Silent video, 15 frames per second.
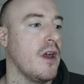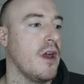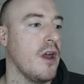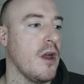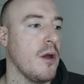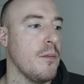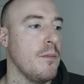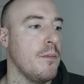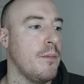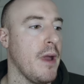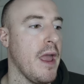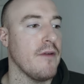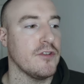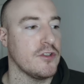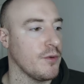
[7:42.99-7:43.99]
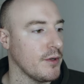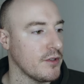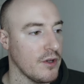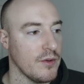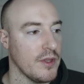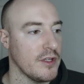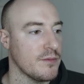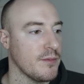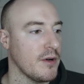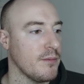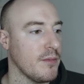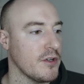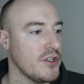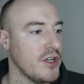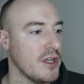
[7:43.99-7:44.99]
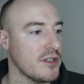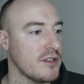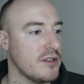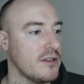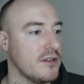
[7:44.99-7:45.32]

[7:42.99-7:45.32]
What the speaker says: But every time I do these, my chest